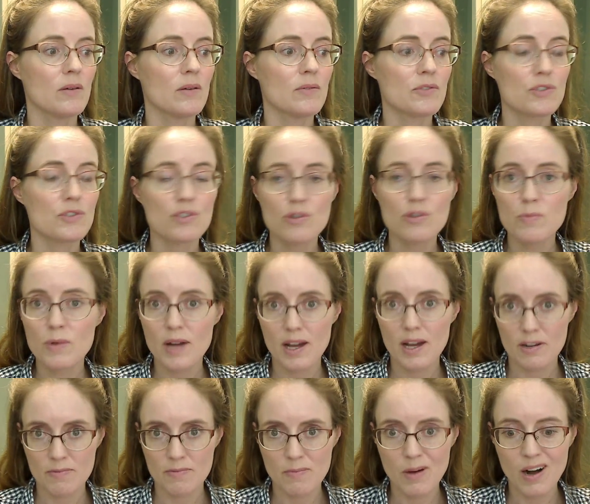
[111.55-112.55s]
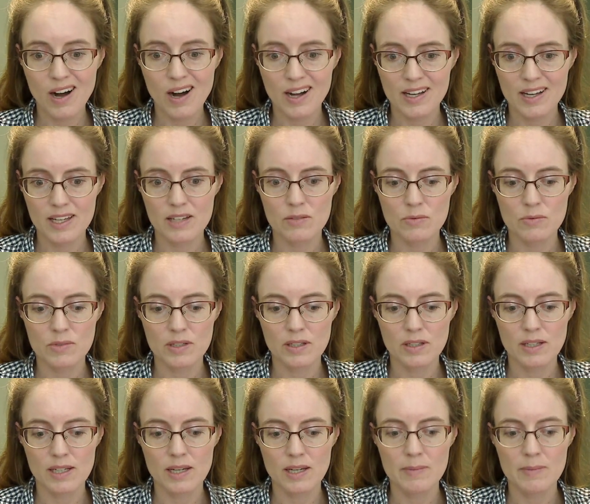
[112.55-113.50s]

super out of pocket, really.